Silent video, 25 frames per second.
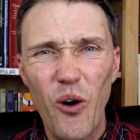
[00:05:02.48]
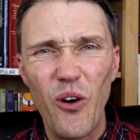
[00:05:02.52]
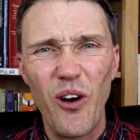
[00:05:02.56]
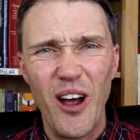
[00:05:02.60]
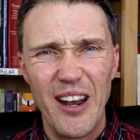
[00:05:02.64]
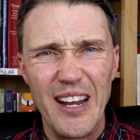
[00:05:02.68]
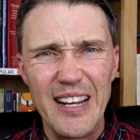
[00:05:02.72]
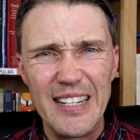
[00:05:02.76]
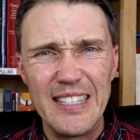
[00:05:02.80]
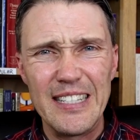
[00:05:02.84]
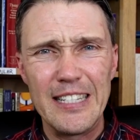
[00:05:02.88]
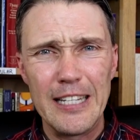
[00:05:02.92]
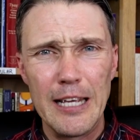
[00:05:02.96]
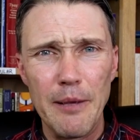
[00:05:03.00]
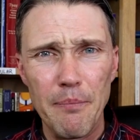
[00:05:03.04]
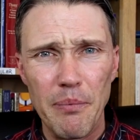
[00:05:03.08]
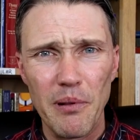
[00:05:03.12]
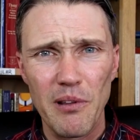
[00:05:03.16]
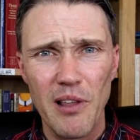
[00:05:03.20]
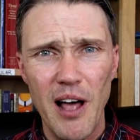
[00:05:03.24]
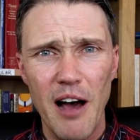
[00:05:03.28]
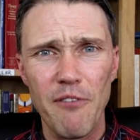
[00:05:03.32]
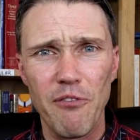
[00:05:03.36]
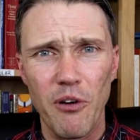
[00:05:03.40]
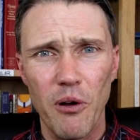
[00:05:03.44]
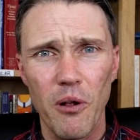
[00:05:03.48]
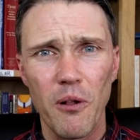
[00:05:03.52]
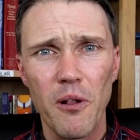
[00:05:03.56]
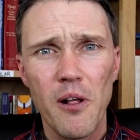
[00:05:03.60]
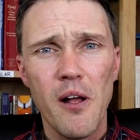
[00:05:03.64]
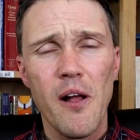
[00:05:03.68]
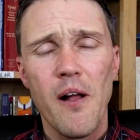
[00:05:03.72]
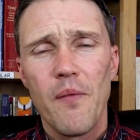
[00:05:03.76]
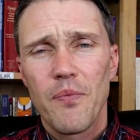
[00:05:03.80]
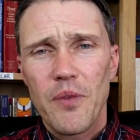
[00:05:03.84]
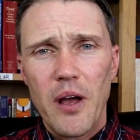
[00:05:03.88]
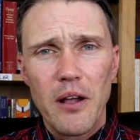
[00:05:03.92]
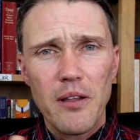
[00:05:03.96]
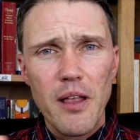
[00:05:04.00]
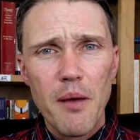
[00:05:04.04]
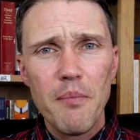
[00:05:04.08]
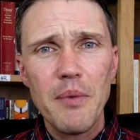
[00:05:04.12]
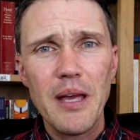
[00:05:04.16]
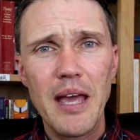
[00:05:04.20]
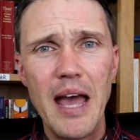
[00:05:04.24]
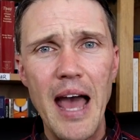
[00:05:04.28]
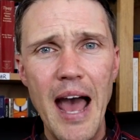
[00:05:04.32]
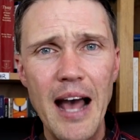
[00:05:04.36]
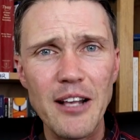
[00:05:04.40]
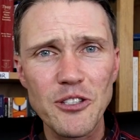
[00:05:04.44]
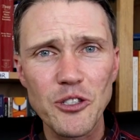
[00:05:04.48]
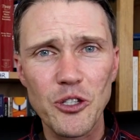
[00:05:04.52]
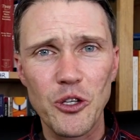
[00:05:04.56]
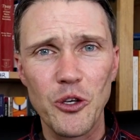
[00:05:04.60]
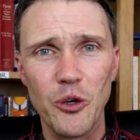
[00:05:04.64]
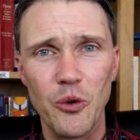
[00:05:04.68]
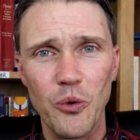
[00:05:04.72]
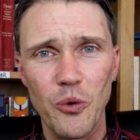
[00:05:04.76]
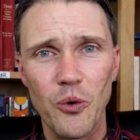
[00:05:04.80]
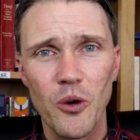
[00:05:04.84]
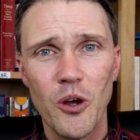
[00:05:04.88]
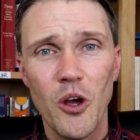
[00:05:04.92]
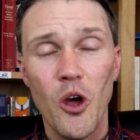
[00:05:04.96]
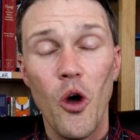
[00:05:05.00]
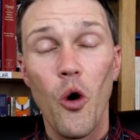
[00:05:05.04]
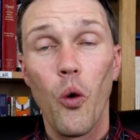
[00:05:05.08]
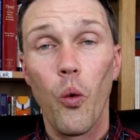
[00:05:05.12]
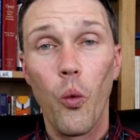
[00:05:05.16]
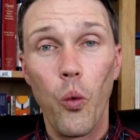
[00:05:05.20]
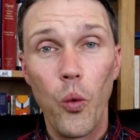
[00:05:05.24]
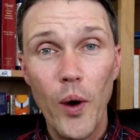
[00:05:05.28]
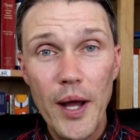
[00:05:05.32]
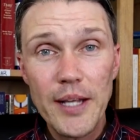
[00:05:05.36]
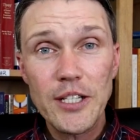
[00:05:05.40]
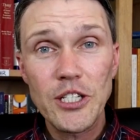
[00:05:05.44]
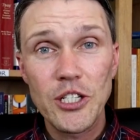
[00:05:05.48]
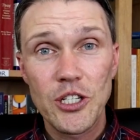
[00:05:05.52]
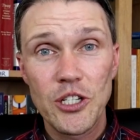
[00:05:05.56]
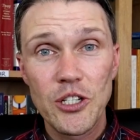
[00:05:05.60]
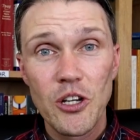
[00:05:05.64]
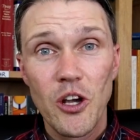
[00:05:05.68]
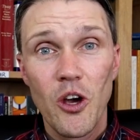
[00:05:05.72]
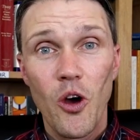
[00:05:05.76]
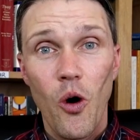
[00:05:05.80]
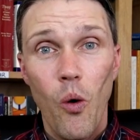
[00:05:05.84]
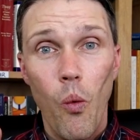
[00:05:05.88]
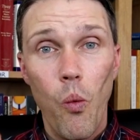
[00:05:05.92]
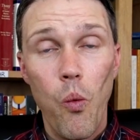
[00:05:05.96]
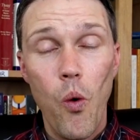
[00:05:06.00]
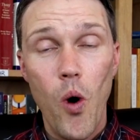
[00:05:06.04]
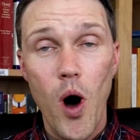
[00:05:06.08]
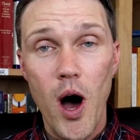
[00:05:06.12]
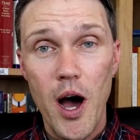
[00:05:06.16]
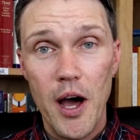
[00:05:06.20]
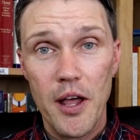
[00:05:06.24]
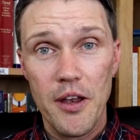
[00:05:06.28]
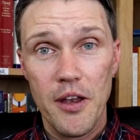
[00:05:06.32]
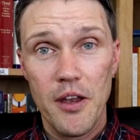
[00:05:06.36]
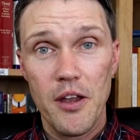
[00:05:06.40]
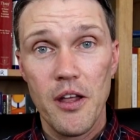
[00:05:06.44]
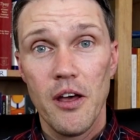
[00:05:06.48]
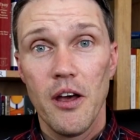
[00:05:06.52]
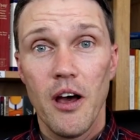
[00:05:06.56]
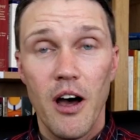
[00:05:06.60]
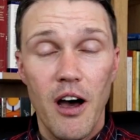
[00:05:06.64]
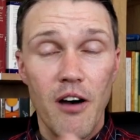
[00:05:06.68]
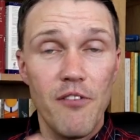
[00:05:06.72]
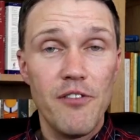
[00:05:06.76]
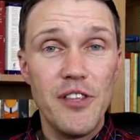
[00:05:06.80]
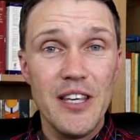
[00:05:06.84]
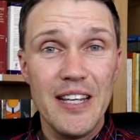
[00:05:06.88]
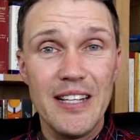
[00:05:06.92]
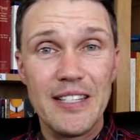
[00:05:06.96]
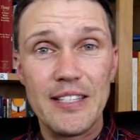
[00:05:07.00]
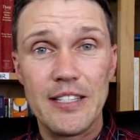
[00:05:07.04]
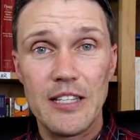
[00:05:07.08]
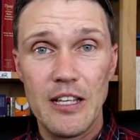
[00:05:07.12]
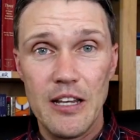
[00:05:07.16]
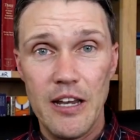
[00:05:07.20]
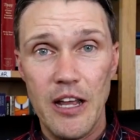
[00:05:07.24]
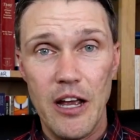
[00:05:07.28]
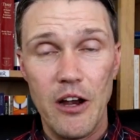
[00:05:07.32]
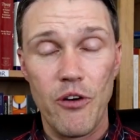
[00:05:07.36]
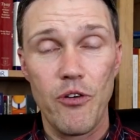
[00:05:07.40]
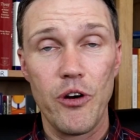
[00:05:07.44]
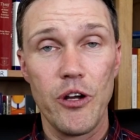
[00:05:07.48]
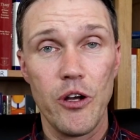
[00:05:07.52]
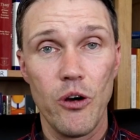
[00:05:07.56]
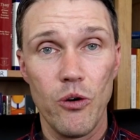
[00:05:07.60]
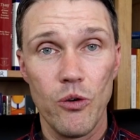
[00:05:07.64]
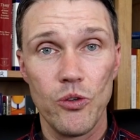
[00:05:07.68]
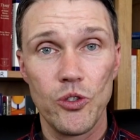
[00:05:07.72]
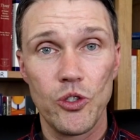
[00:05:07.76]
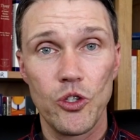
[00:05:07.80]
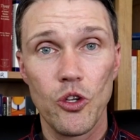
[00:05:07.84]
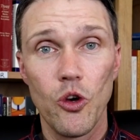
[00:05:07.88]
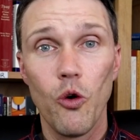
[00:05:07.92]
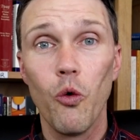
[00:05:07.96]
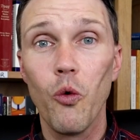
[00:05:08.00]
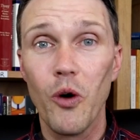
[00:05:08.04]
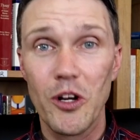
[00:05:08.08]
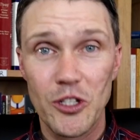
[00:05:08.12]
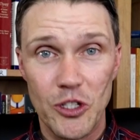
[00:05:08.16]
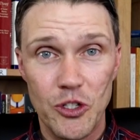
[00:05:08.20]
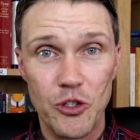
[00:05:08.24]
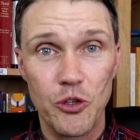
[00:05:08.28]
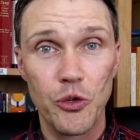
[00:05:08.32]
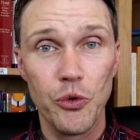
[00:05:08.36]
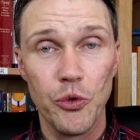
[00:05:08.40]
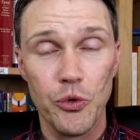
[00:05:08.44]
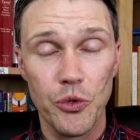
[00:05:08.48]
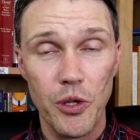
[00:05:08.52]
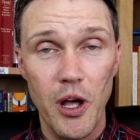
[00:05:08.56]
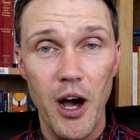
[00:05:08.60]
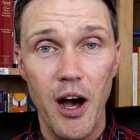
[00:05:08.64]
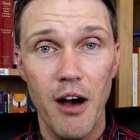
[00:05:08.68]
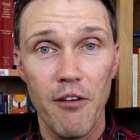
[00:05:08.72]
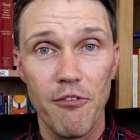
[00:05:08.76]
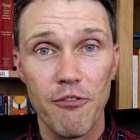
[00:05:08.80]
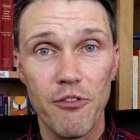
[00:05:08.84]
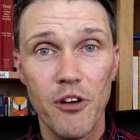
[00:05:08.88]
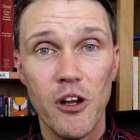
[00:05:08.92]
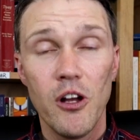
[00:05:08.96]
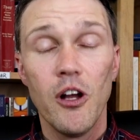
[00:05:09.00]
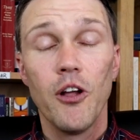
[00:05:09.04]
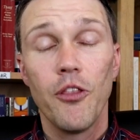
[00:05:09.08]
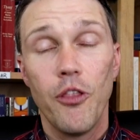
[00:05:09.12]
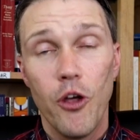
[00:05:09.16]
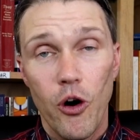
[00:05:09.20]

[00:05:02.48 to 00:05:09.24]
her on a deep level. Now let me ask you, which one of these scenarios was true love?